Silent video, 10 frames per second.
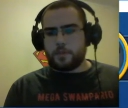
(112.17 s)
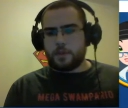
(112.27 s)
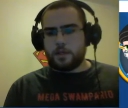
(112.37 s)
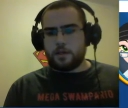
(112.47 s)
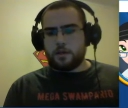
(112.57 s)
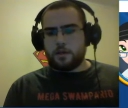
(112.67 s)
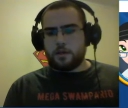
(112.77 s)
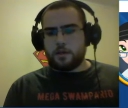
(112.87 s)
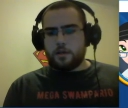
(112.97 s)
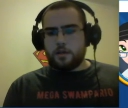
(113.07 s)

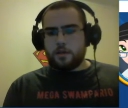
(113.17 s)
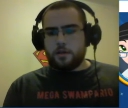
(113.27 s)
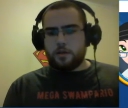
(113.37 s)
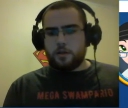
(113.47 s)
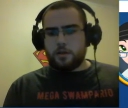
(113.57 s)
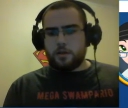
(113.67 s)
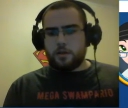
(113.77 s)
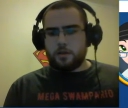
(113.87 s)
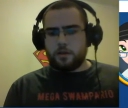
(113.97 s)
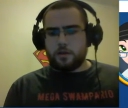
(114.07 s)

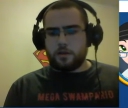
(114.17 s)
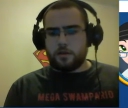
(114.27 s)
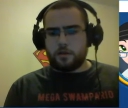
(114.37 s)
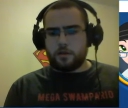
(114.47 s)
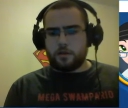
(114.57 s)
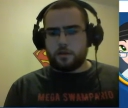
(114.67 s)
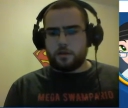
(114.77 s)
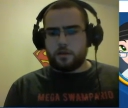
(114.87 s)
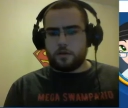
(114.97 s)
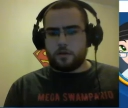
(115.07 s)

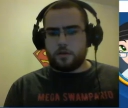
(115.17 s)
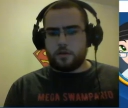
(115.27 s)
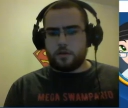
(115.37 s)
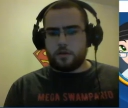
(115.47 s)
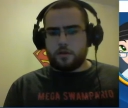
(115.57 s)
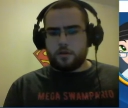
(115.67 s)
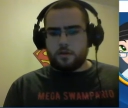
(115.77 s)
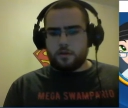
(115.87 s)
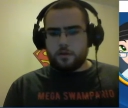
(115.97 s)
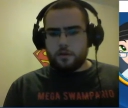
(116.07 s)

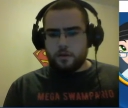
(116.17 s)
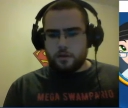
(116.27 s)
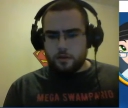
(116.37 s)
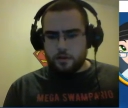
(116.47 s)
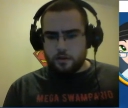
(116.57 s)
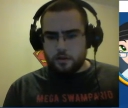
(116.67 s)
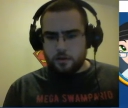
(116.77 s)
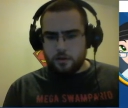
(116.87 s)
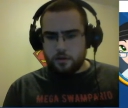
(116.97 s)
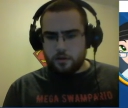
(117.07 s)

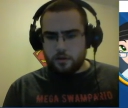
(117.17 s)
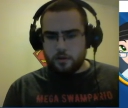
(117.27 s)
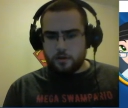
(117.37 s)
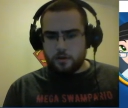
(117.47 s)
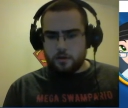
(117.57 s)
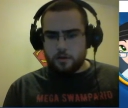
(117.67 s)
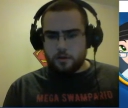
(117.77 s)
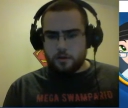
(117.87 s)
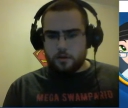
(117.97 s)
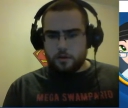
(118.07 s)

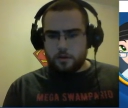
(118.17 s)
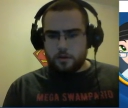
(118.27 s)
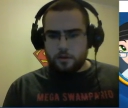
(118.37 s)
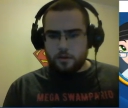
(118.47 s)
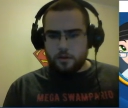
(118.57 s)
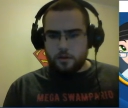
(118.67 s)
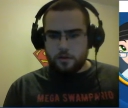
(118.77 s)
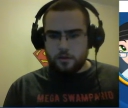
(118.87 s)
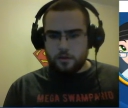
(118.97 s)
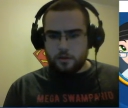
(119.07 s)

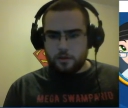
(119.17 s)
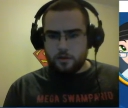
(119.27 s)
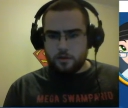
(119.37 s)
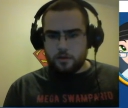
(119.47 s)
Nothing is said.